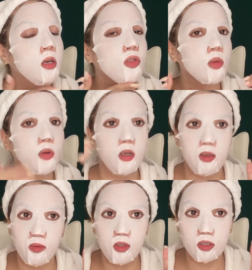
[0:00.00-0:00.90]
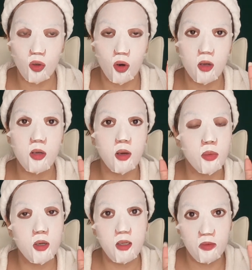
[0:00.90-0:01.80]
So I'm going to leave this on. Now I'm
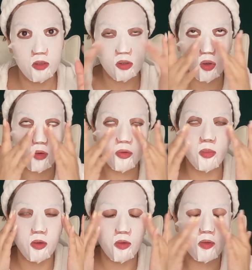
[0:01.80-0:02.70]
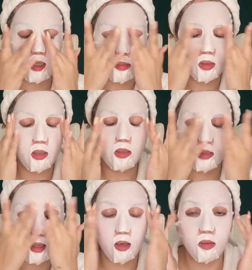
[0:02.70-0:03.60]
going to leave this on for about 15 minutes
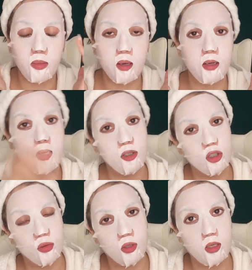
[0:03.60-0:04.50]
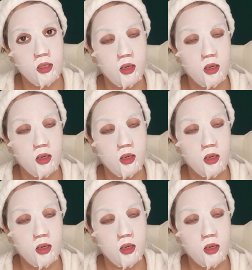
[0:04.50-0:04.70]
and main late jaungi.